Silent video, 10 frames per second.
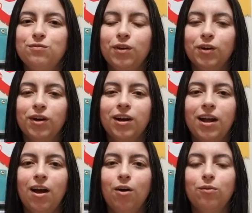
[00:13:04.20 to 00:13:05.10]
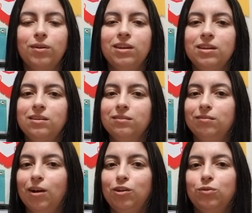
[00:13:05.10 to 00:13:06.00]
figure it out.
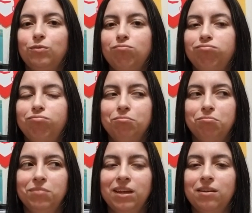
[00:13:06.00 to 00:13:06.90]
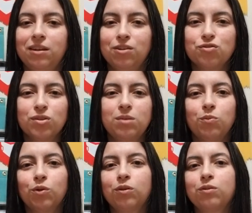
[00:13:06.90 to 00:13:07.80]
Are you like in a dream
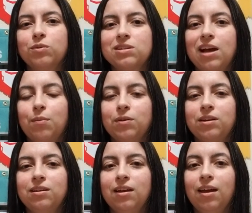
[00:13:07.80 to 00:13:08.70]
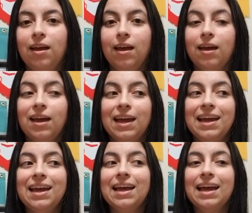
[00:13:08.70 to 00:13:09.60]
world or what's happening?
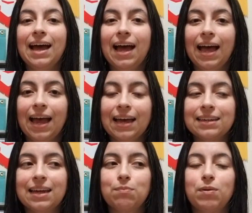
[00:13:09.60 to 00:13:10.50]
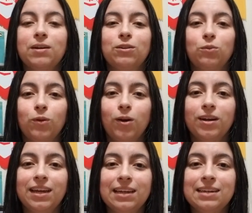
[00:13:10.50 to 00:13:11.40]
And I picked the
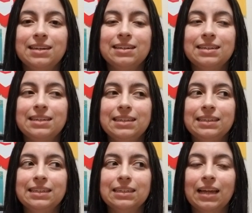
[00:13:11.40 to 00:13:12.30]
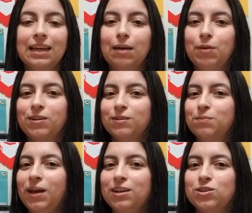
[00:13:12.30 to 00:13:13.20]
wrong ending. Like, I picked a
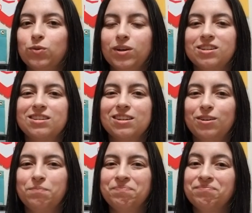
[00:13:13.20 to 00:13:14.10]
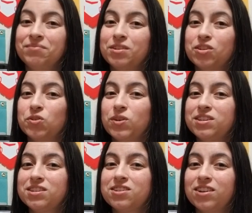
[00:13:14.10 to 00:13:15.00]
bad choice. So,
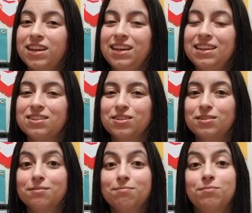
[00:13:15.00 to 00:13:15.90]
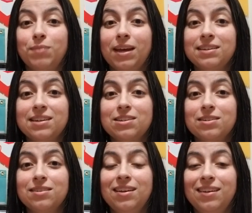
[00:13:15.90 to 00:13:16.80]
choices are key. So, pay
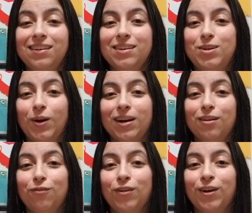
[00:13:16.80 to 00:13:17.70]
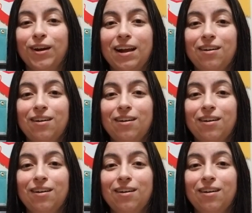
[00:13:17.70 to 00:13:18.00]
attention, try to figure it